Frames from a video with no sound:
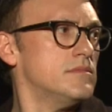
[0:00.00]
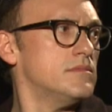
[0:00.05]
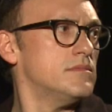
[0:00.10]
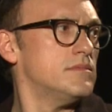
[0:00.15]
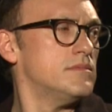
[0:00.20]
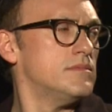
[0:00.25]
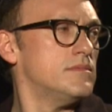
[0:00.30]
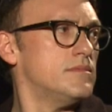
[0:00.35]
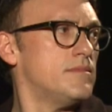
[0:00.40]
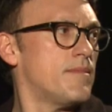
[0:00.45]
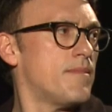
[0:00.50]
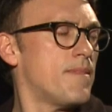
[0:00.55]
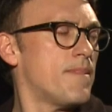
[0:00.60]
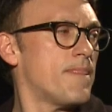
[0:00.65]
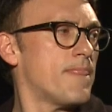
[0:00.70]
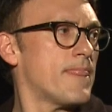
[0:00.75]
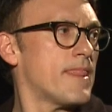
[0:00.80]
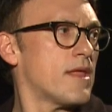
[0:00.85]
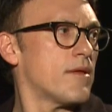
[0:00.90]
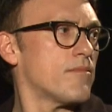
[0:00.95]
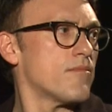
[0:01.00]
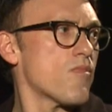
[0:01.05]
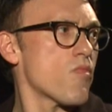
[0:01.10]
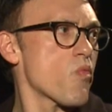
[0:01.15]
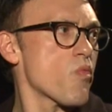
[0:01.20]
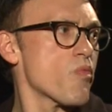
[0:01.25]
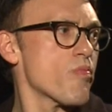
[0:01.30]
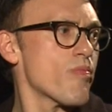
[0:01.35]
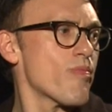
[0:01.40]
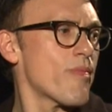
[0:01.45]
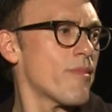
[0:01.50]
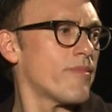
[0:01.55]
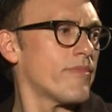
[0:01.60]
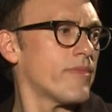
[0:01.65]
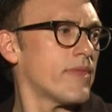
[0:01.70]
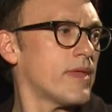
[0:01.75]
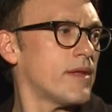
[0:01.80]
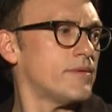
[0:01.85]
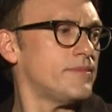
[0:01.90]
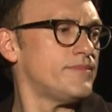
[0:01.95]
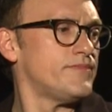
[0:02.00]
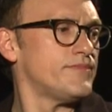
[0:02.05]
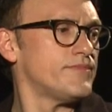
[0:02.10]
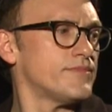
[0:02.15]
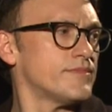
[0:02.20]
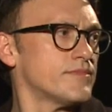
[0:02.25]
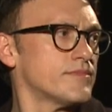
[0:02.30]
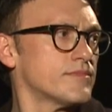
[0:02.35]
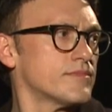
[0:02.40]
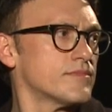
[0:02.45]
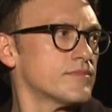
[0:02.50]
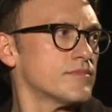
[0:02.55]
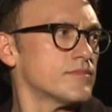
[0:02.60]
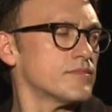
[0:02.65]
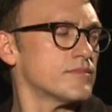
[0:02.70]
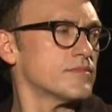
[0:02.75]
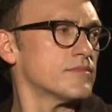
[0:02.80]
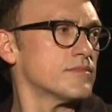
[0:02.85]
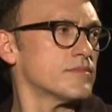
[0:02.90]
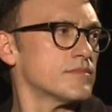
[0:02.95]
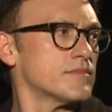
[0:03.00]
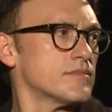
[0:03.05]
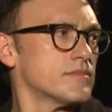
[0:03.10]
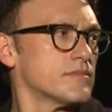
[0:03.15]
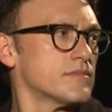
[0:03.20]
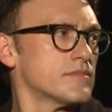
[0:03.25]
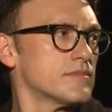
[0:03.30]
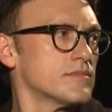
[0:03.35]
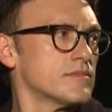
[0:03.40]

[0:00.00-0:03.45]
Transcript: [no speech]